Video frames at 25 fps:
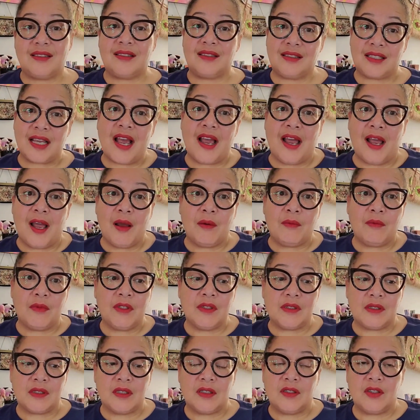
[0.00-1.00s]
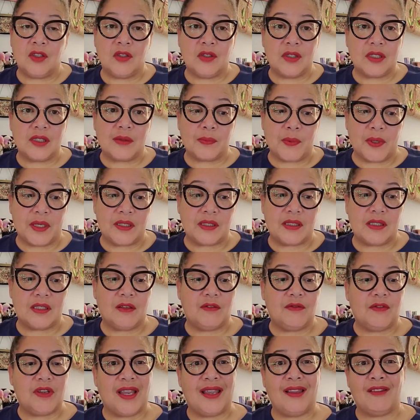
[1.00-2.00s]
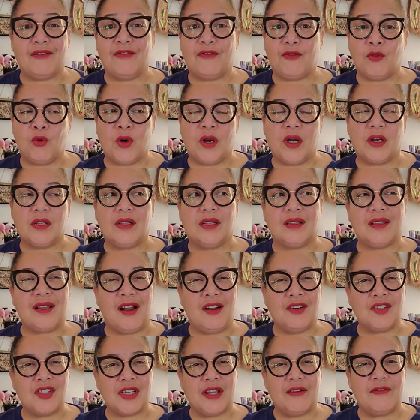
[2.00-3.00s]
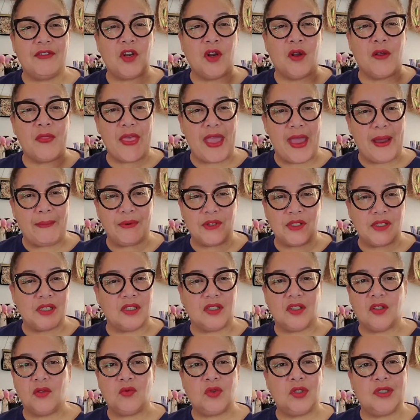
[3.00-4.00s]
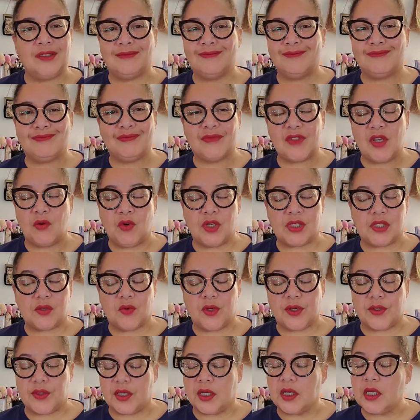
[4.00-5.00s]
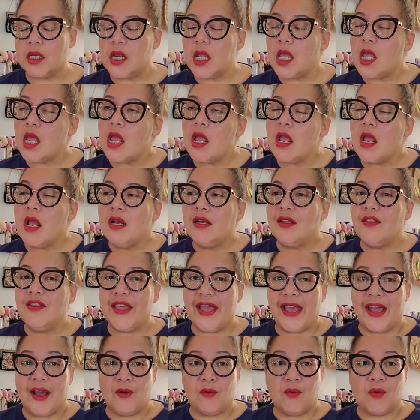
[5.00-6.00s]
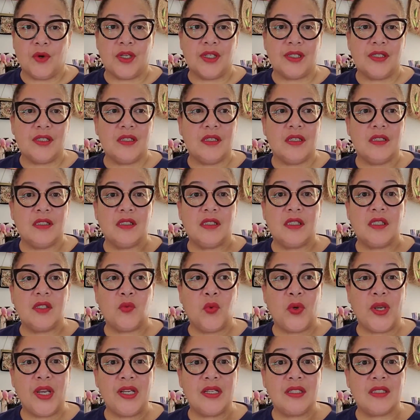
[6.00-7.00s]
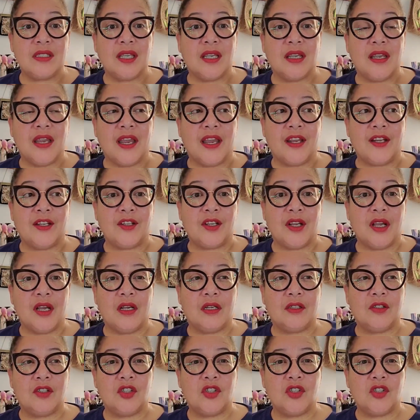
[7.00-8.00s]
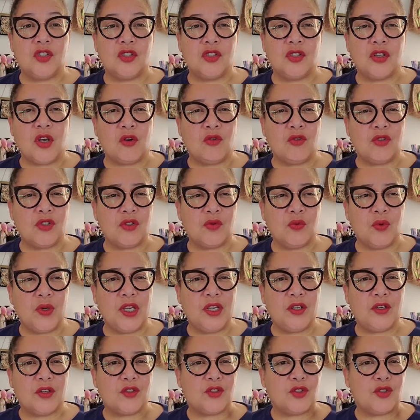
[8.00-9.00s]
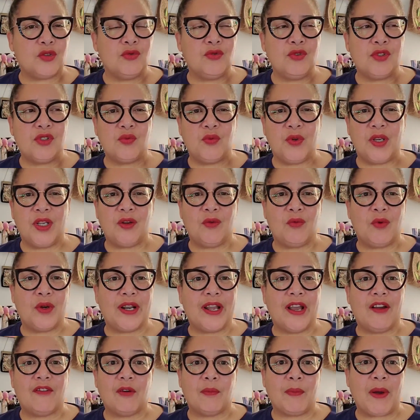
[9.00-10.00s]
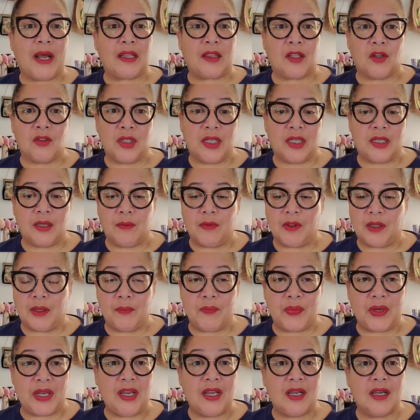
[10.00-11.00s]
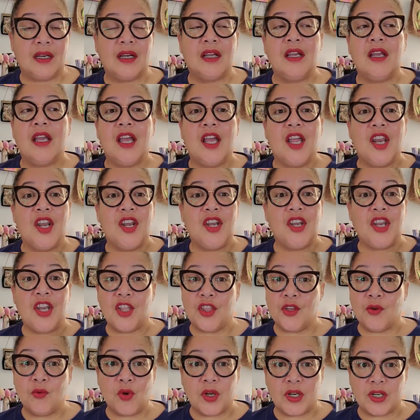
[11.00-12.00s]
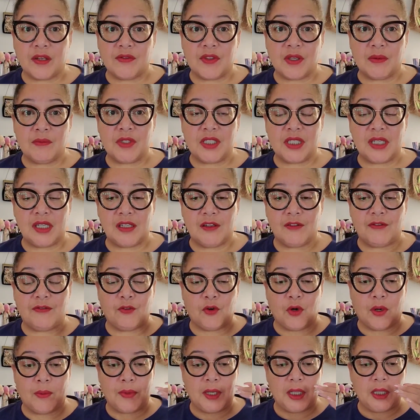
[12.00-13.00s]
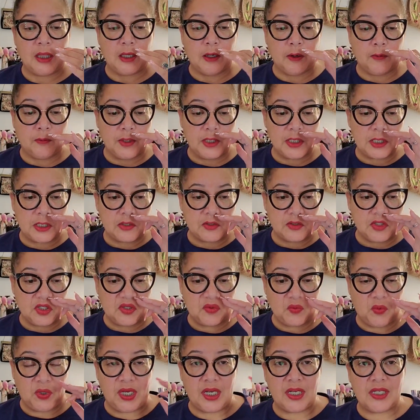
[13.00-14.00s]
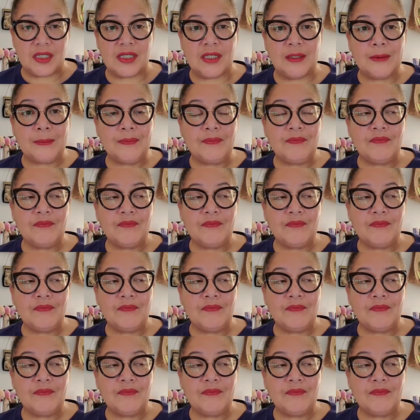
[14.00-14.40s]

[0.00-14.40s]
time is a little expensive, and for the longevity on that particular one, it wasn't worth it. That one. Sweet and So Sweet or Too Sweet or whatever by Lolita Lampica, neither one of them did it for me. The original Sweet